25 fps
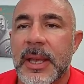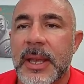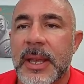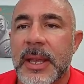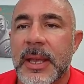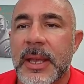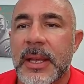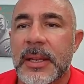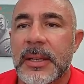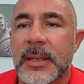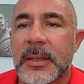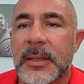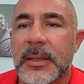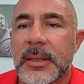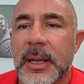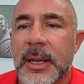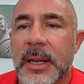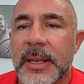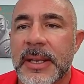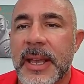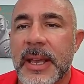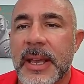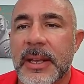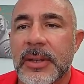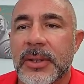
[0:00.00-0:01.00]
And
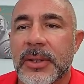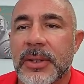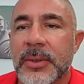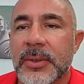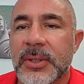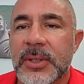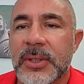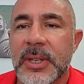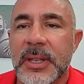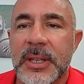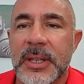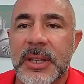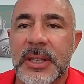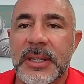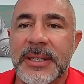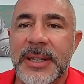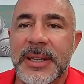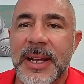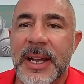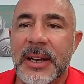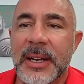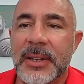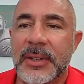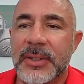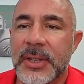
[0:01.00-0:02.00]
again, you see the
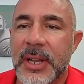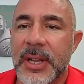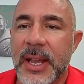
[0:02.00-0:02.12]
entire